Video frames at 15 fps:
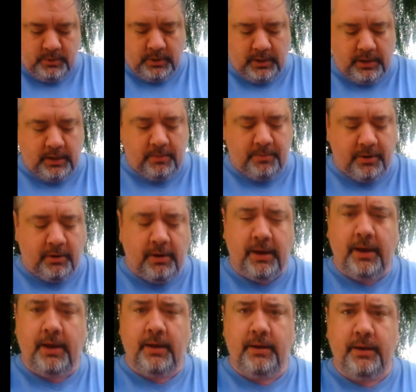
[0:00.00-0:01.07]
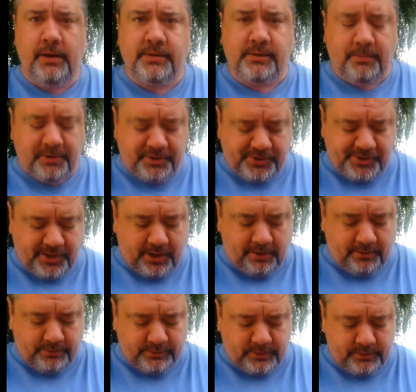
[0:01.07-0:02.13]
And then I'm going to go ahead and hit some of the
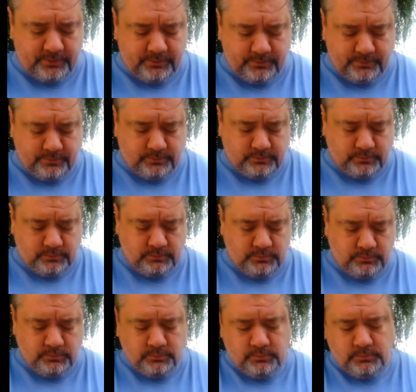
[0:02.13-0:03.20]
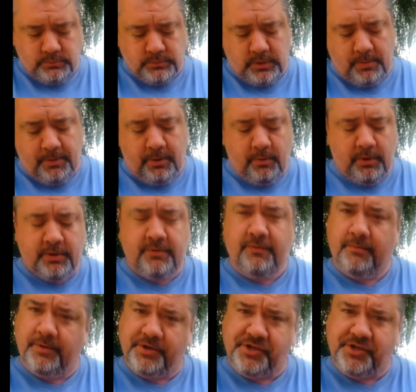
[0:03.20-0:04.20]
shadows. I'm going to work from the